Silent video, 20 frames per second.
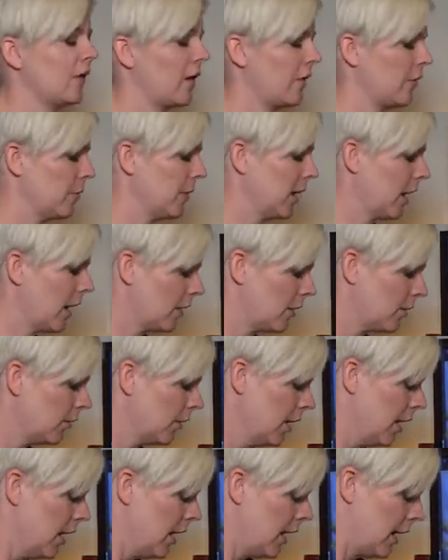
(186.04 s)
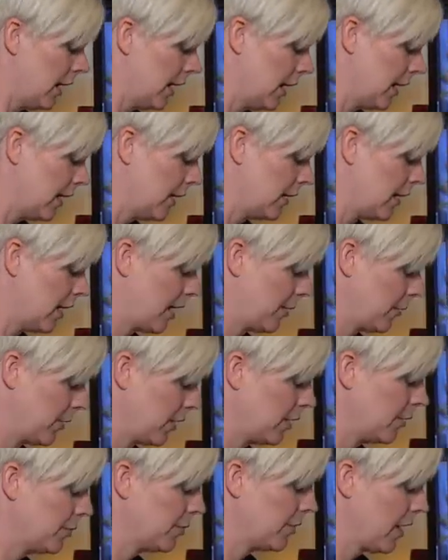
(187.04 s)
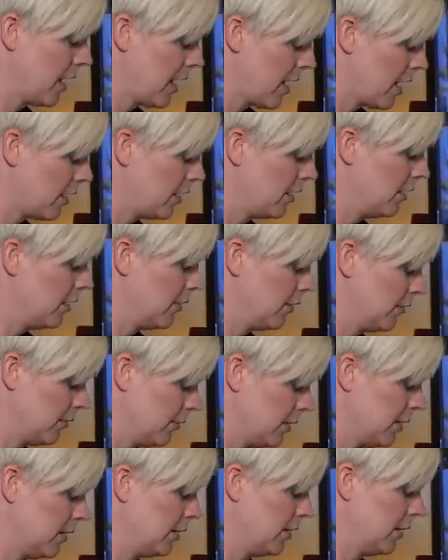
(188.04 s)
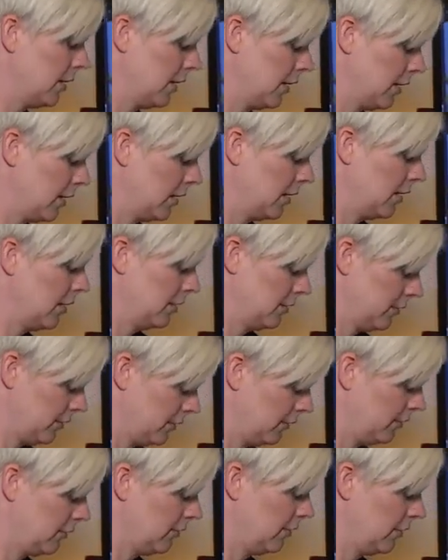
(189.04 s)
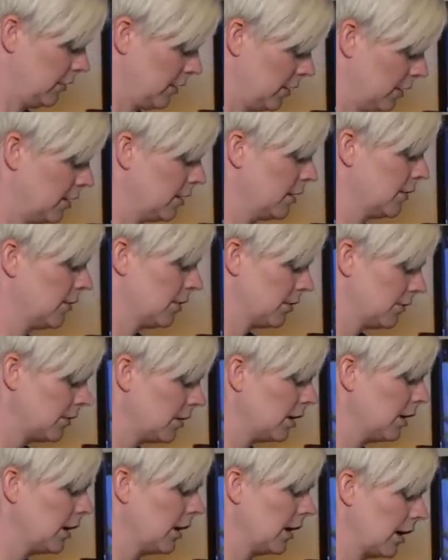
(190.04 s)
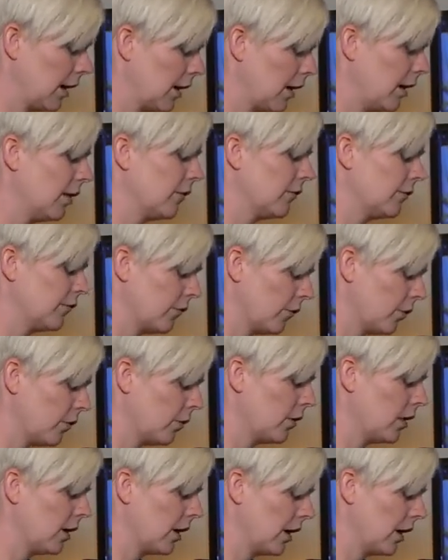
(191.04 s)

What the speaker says: eye on the piano, and I'm going to play it. 1 and 2 and 3 and 4